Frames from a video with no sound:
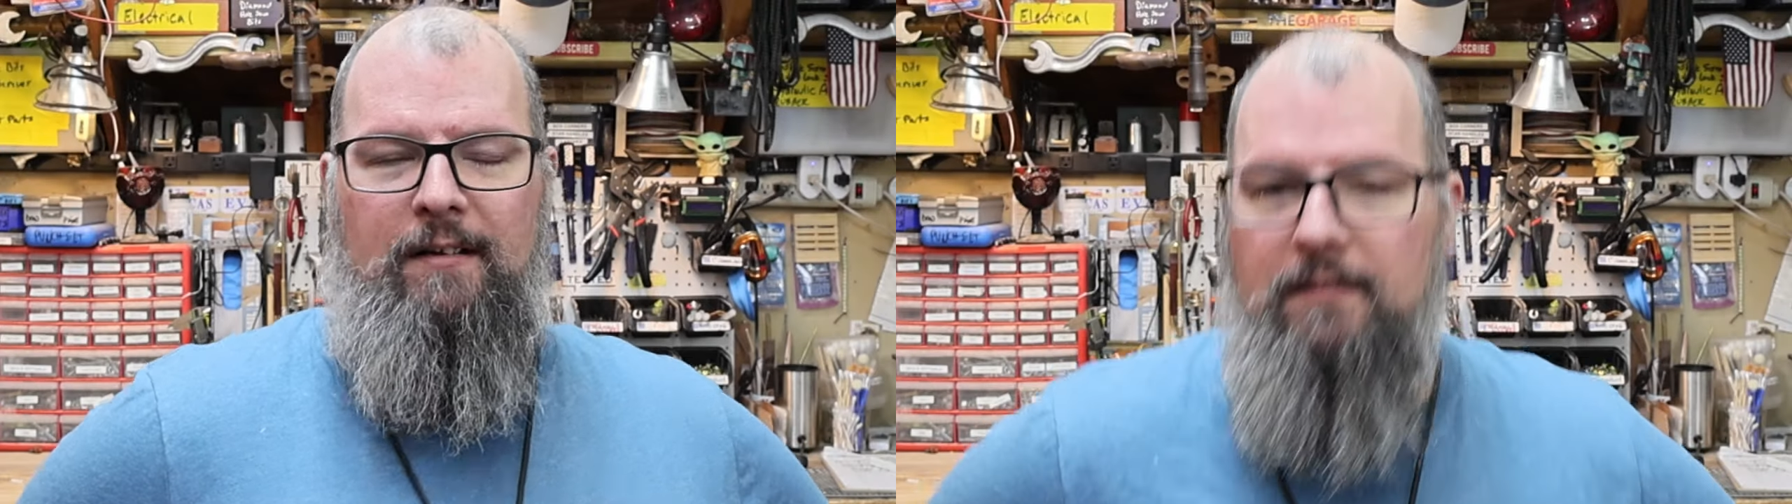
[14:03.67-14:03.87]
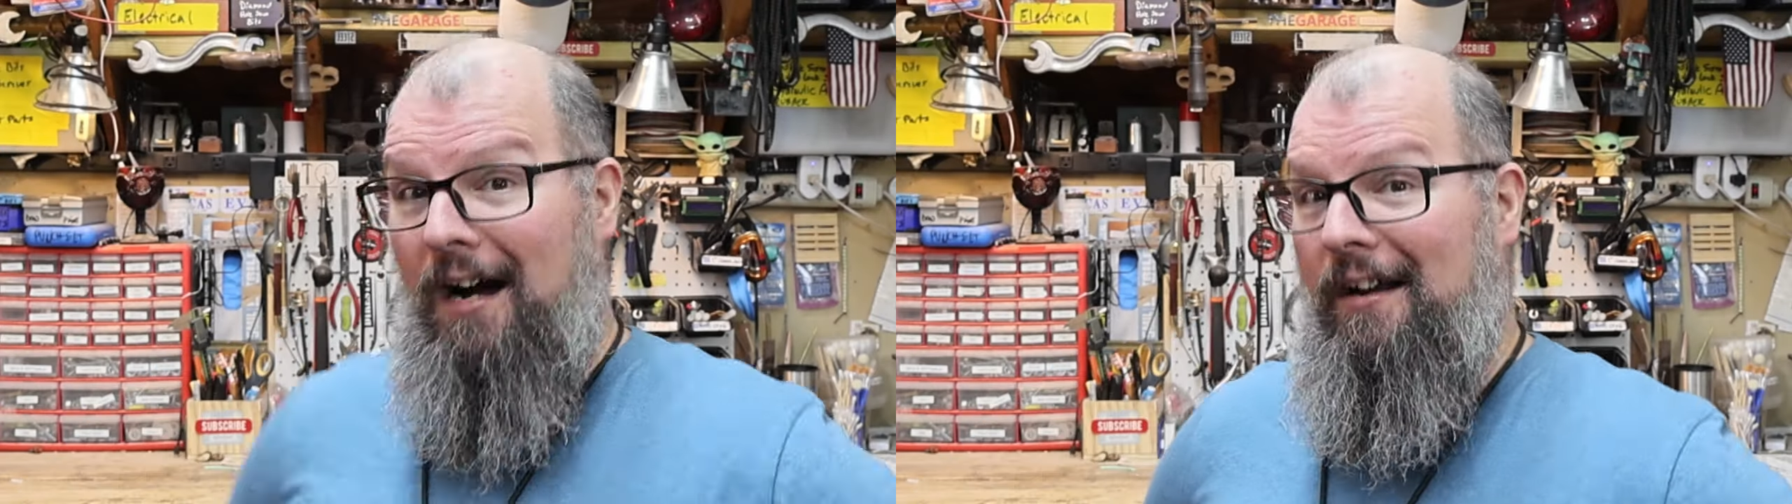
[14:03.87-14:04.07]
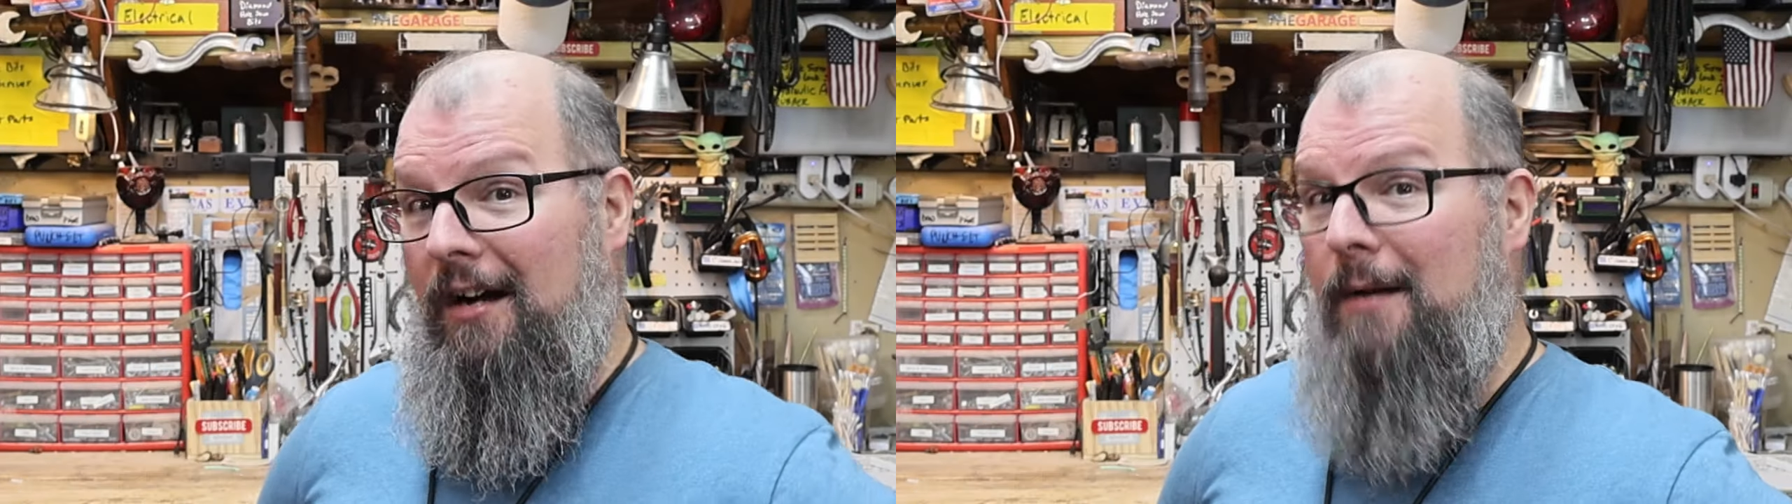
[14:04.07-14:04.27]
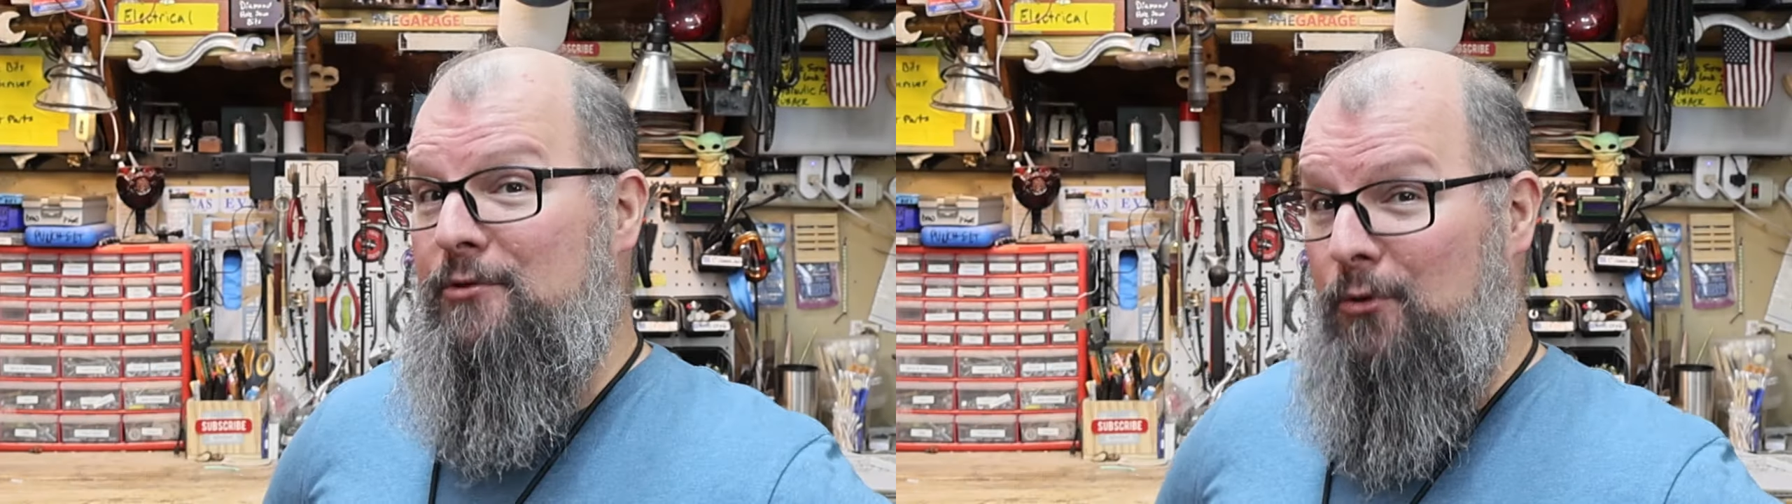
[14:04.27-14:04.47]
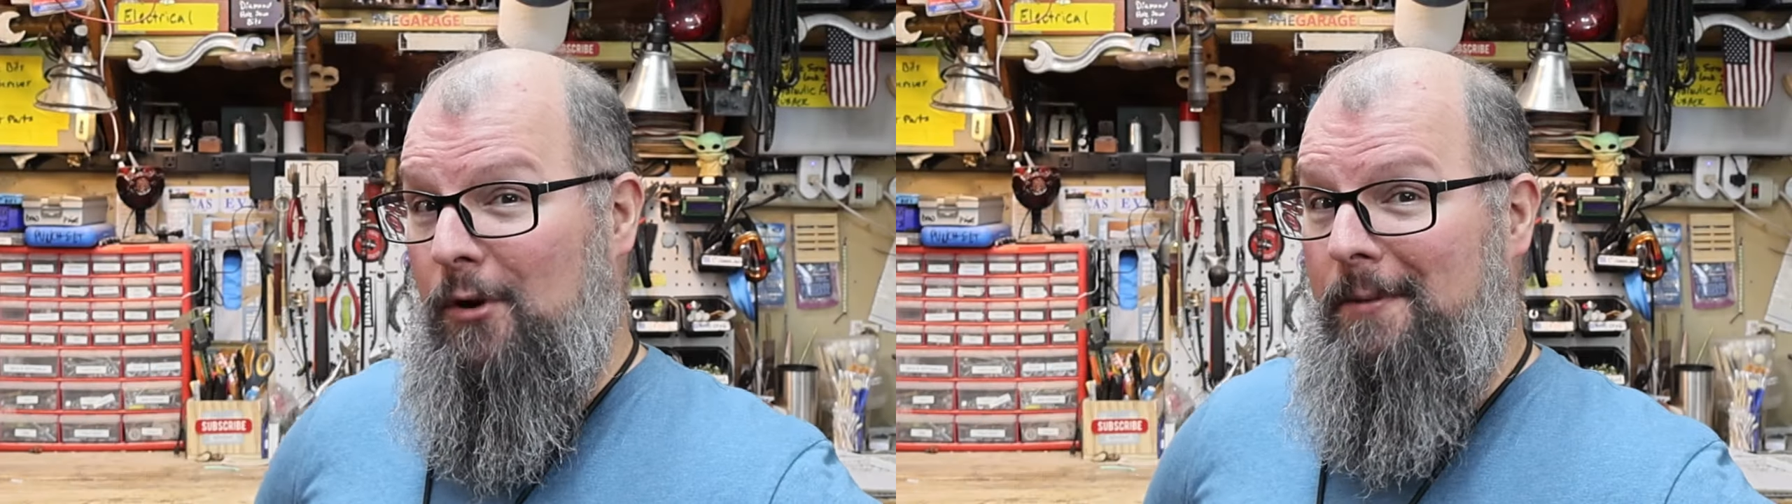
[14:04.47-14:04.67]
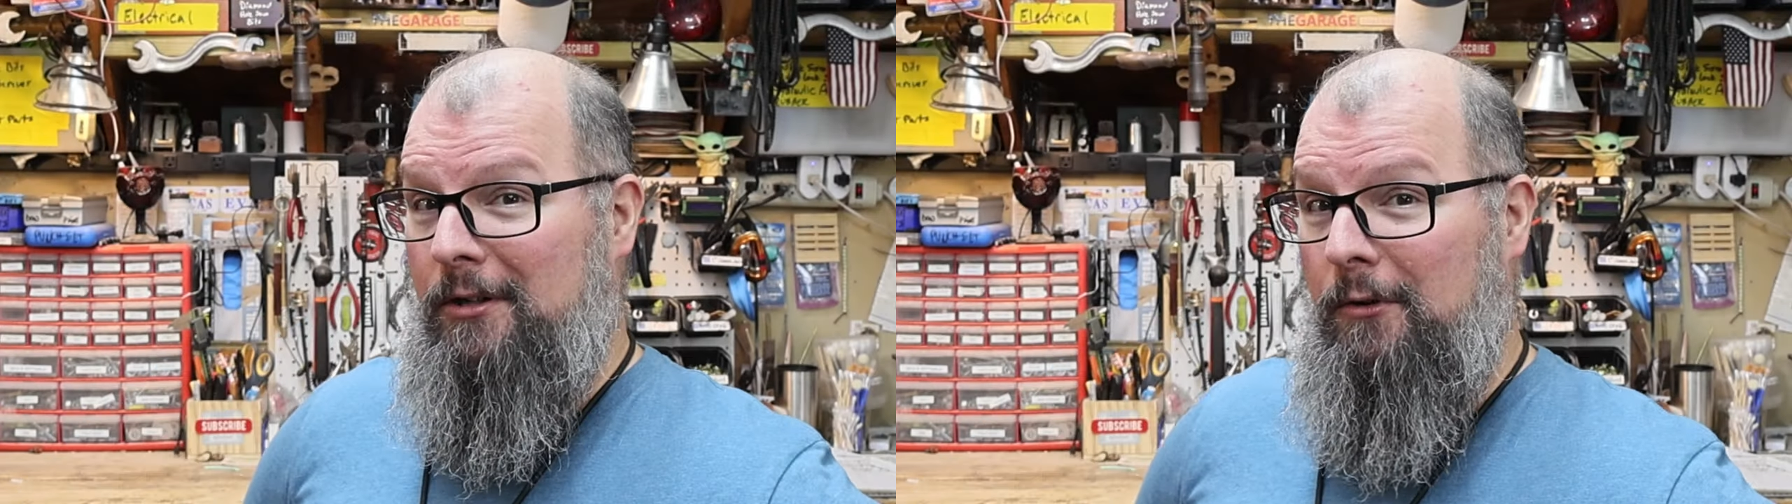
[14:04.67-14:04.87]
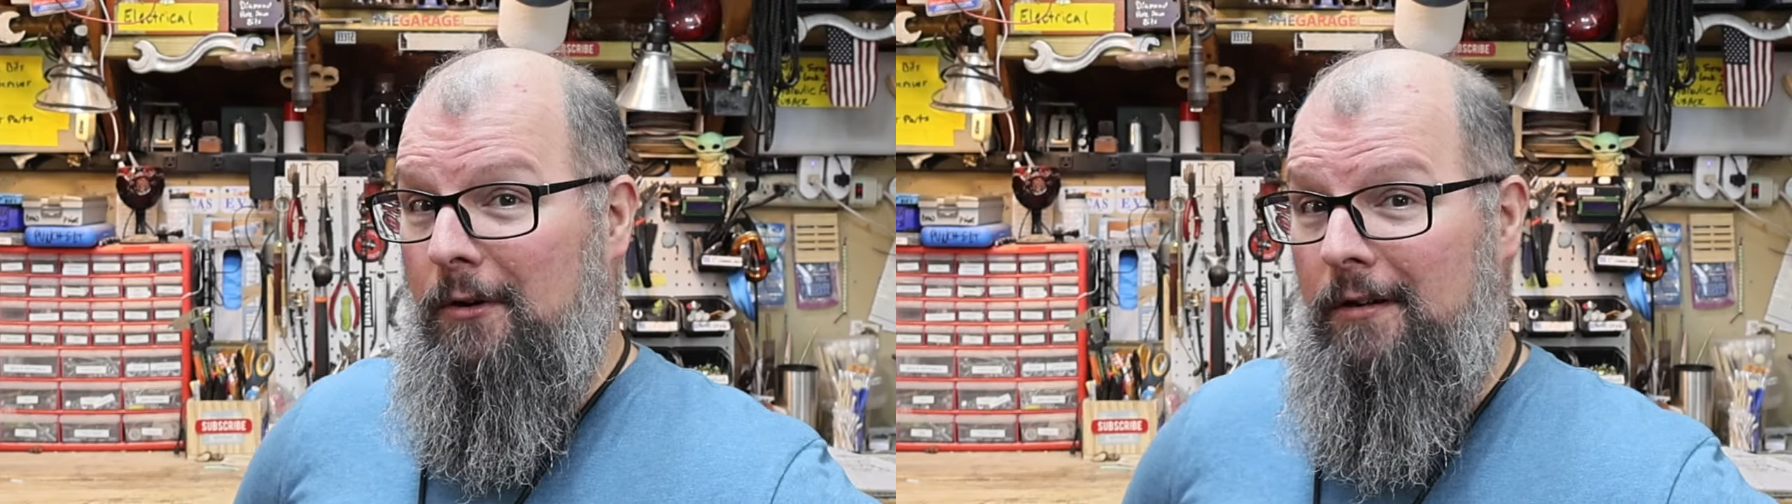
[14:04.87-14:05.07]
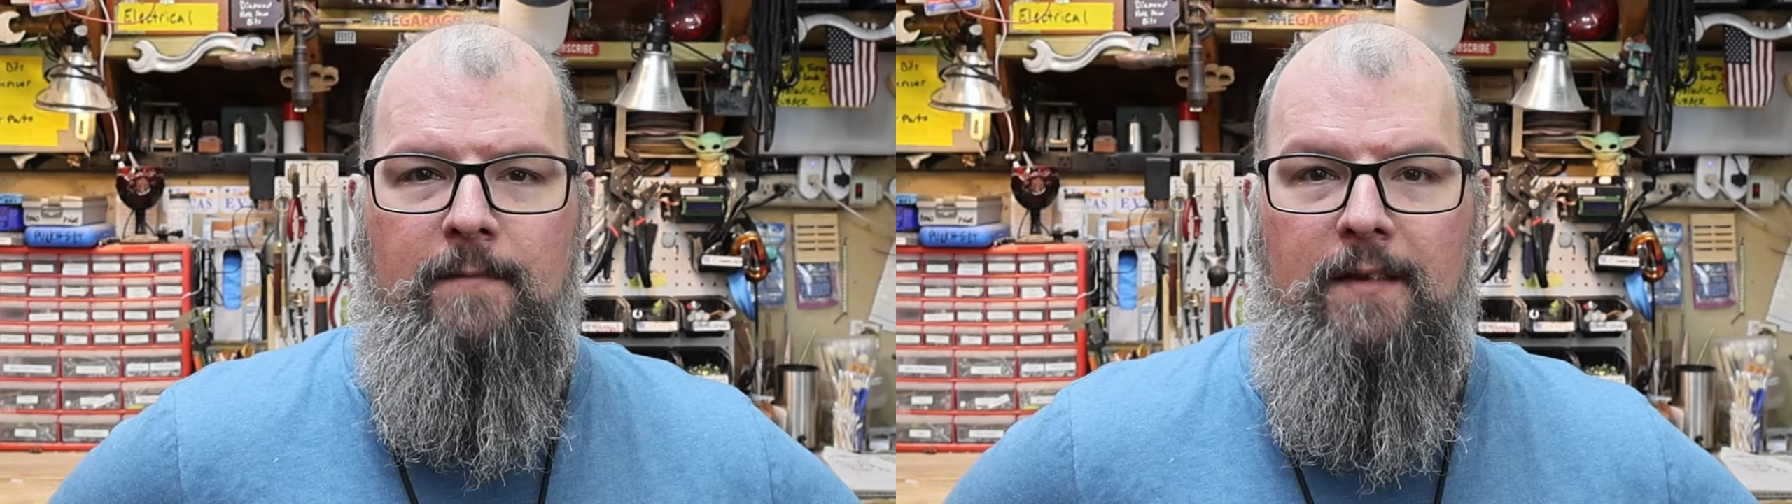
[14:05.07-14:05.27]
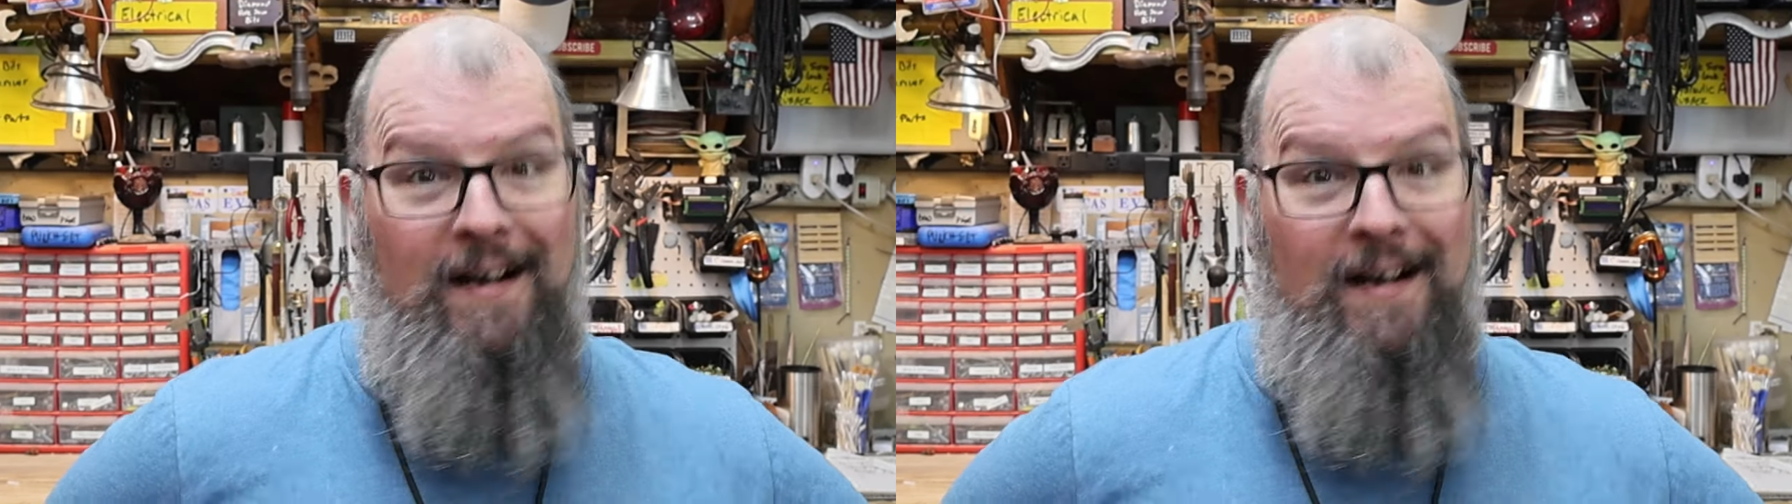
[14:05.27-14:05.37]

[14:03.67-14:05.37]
Hi, I'm Troy McClure.